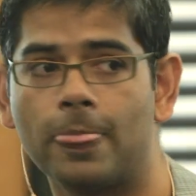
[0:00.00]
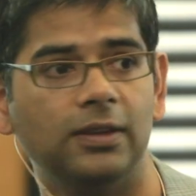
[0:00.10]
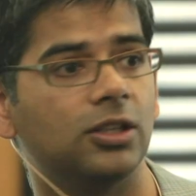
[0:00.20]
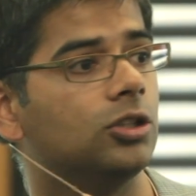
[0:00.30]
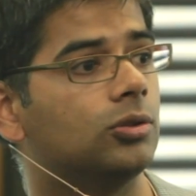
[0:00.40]

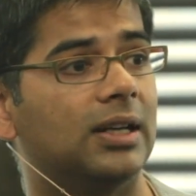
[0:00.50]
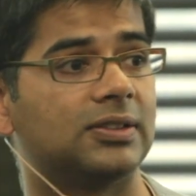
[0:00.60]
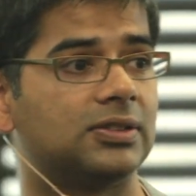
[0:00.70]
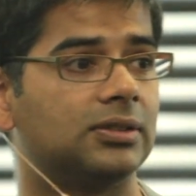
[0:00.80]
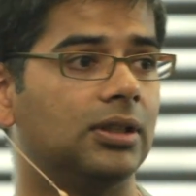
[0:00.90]
In the
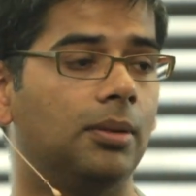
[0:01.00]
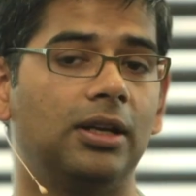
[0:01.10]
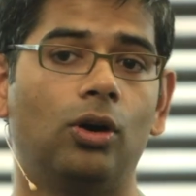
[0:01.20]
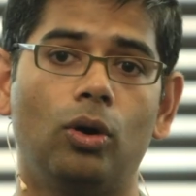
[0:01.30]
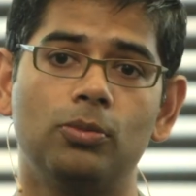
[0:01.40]
US, I
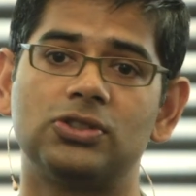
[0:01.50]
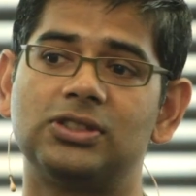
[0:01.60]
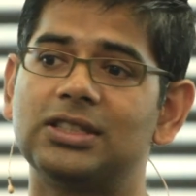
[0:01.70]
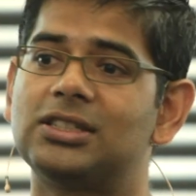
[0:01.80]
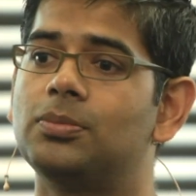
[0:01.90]
mean,
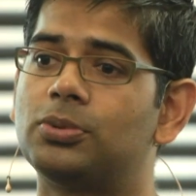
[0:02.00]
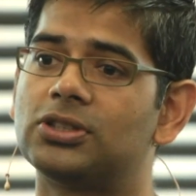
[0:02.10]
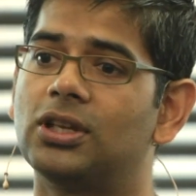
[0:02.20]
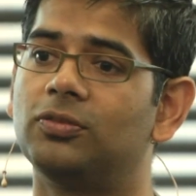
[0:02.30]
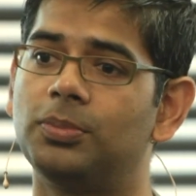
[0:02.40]
almost
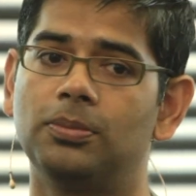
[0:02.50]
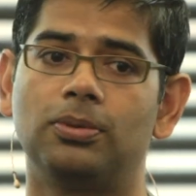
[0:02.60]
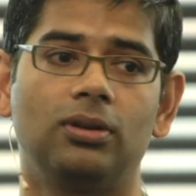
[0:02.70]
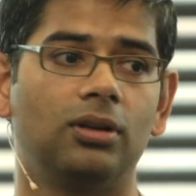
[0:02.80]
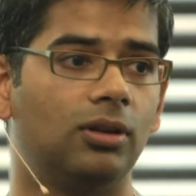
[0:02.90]
60% of
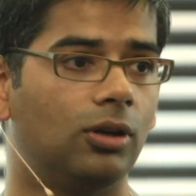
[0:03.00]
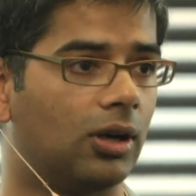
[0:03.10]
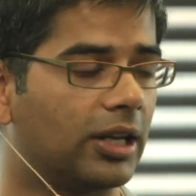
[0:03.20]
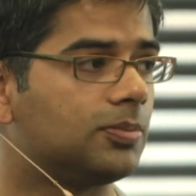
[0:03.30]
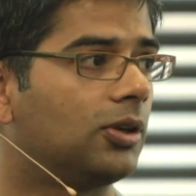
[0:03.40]
people
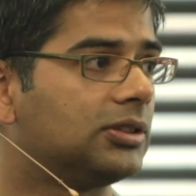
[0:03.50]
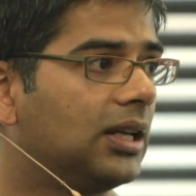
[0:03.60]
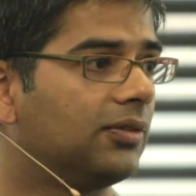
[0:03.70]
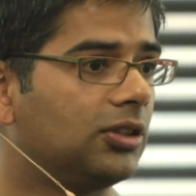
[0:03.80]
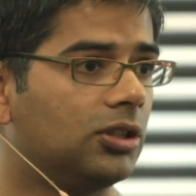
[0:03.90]
on Xbox
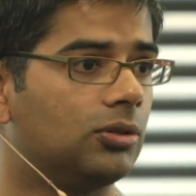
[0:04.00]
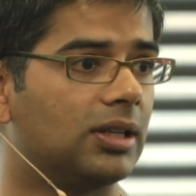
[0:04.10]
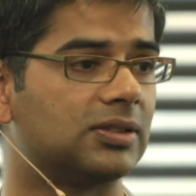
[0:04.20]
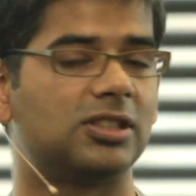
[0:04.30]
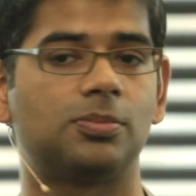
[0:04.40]
Live in the
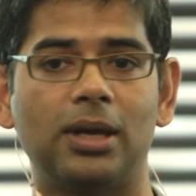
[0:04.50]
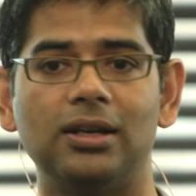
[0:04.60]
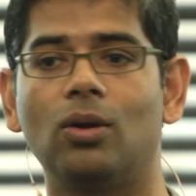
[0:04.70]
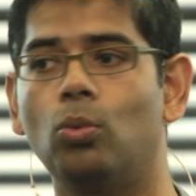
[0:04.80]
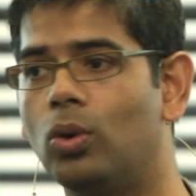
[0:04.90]
US
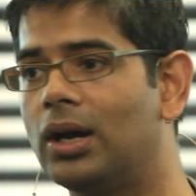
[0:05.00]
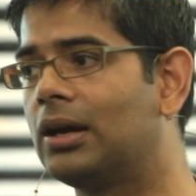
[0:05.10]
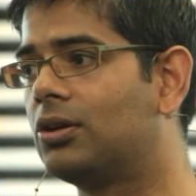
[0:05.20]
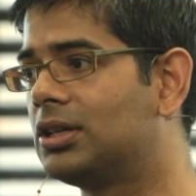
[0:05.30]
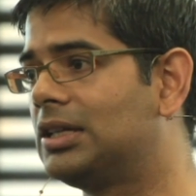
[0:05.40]
spend 1
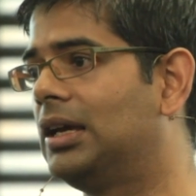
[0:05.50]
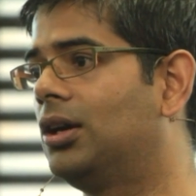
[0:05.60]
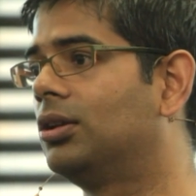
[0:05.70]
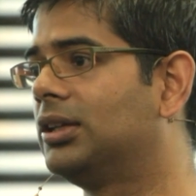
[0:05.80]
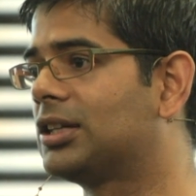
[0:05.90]
hour a
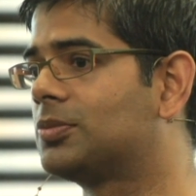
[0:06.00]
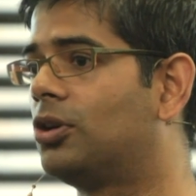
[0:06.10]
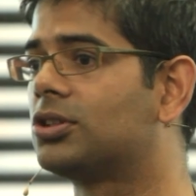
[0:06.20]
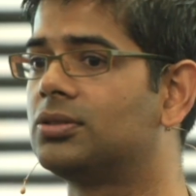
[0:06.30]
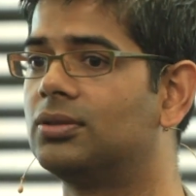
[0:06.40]
day on the
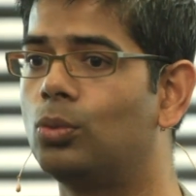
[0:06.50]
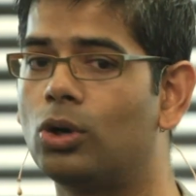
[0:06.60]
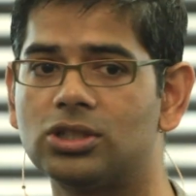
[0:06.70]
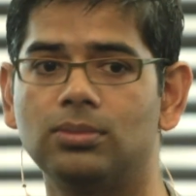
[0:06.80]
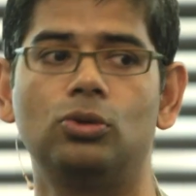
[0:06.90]
Xbox
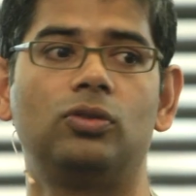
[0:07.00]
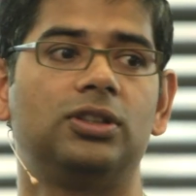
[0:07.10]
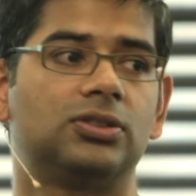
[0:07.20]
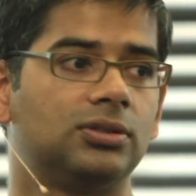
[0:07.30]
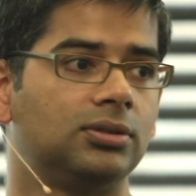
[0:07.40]
watching
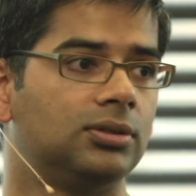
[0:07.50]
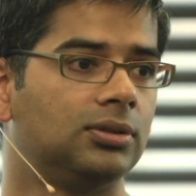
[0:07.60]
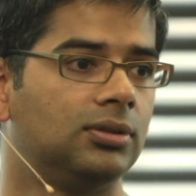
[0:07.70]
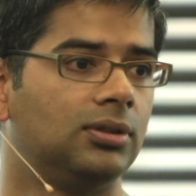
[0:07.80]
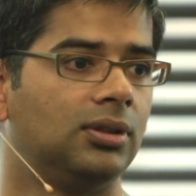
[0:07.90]
movies.
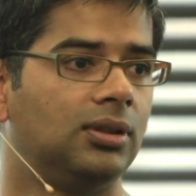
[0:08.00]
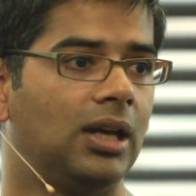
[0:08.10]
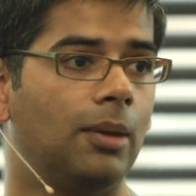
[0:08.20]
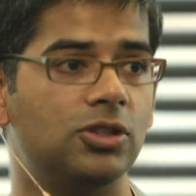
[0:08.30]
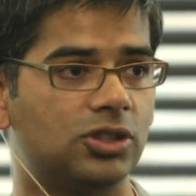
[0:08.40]

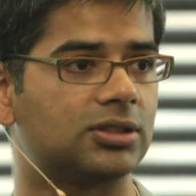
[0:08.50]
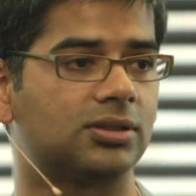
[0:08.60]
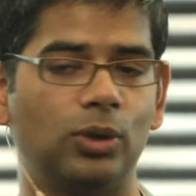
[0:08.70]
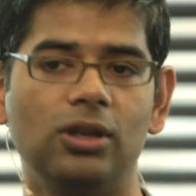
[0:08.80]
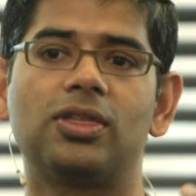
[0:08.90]
I mean,
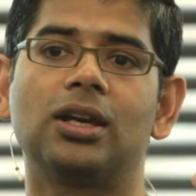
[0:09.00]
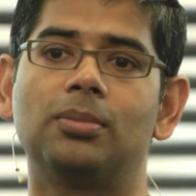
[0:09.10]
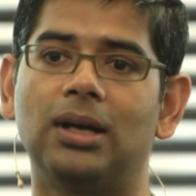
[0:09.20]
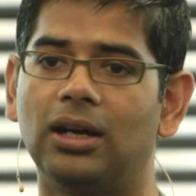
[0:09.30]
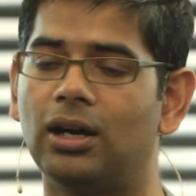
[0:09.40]
just when you think
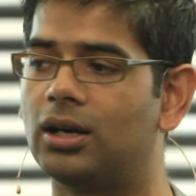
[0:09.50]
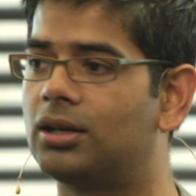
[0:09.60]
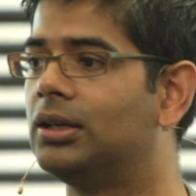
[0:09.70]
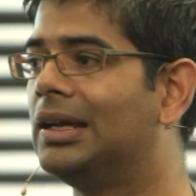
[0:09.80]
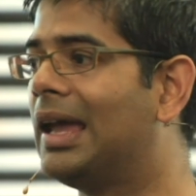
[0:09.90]
about
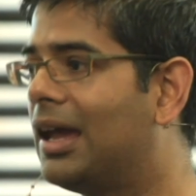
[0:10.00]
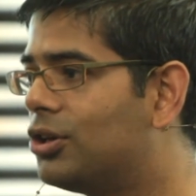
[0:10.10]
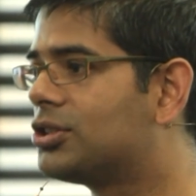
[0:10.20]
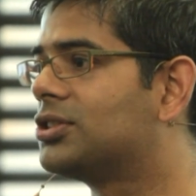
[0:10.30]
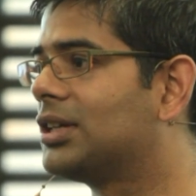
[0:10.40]
our
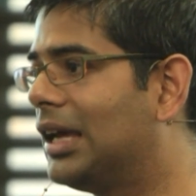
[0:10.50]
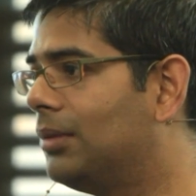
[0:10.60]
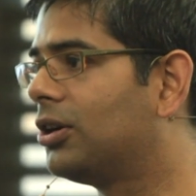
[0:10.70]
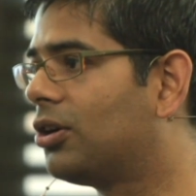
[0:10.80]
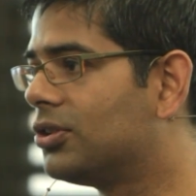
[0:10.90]
heritage as a
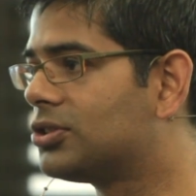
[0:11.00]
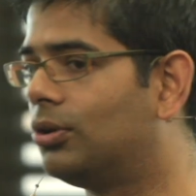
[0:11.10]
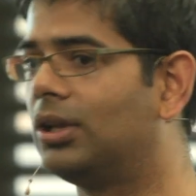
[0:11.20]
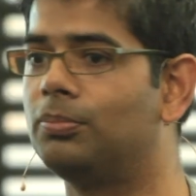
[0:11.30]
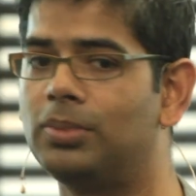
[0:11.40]
gaming
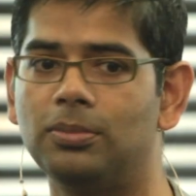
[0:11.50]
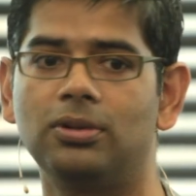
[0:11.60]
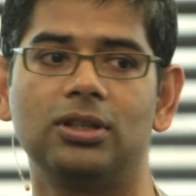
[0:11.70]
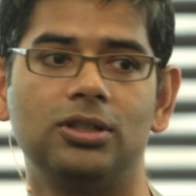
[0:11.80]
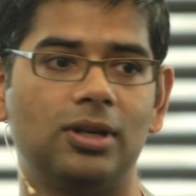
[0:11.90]
console and
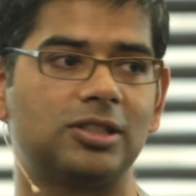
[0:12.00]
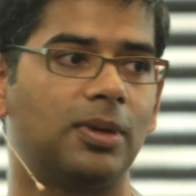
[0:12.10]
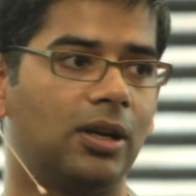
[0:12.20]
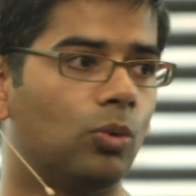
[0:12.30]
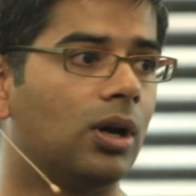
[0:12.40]
people in the US
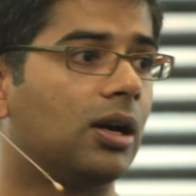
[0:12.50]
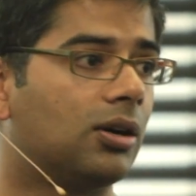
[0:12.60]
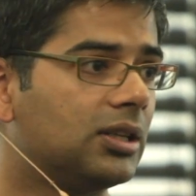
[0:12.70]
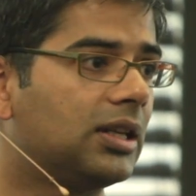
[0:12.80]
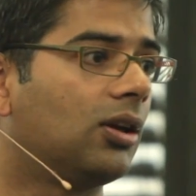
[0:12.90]
spending 1
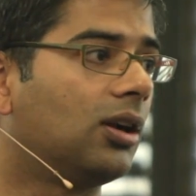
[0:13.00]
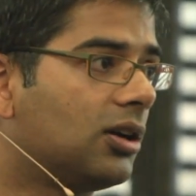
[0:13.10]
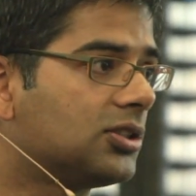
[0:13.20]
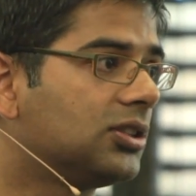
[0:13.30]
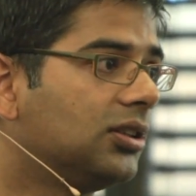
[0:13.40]
hour a day on
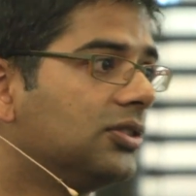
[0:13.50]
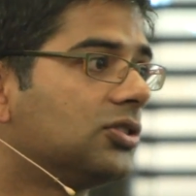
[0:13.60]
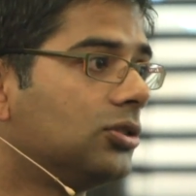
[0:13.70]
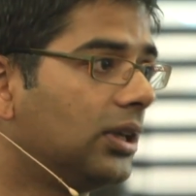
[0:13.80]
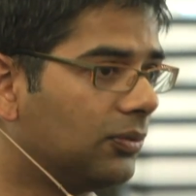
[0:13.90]
our
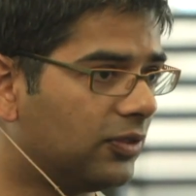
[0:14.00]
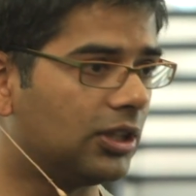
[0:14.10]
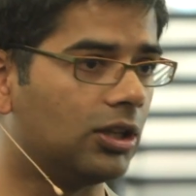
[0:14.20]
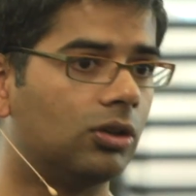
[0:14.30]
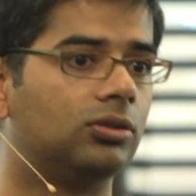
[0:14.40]
service doing
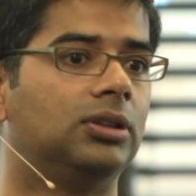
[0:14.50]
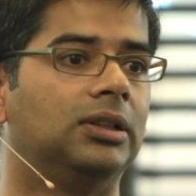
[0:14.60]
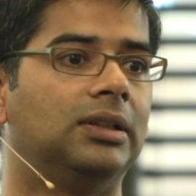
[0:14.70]
video,